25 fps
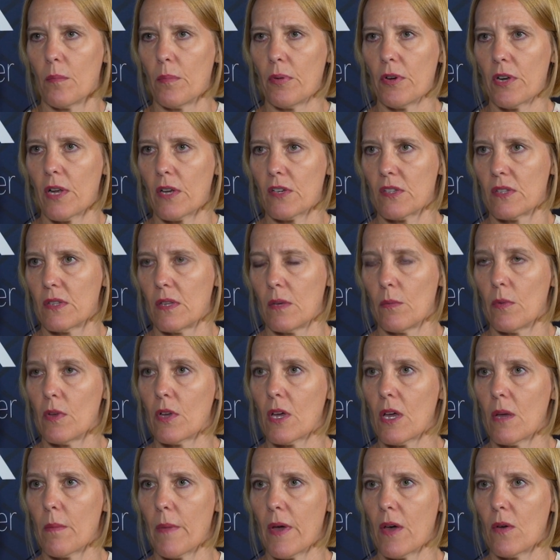production that will
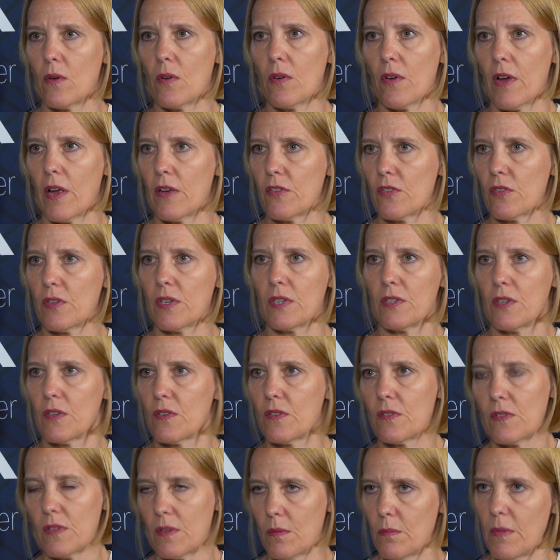come out gradually
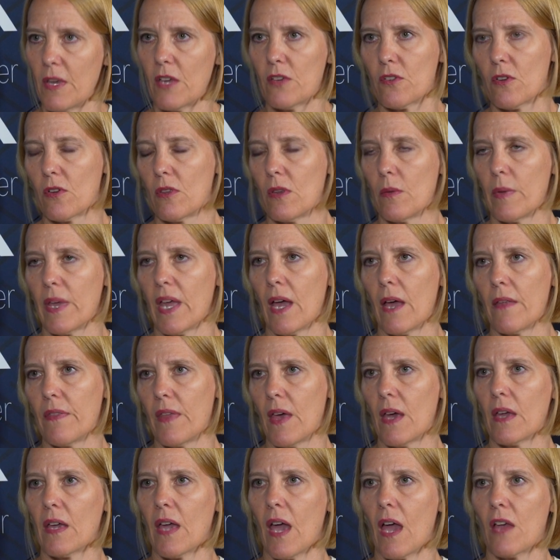just to make sure that we have
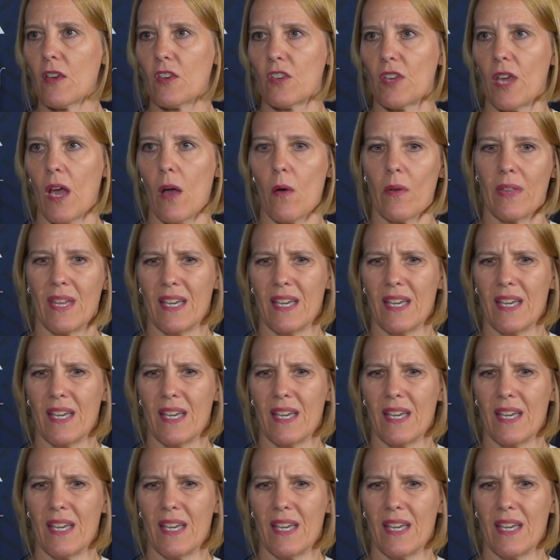that cash now.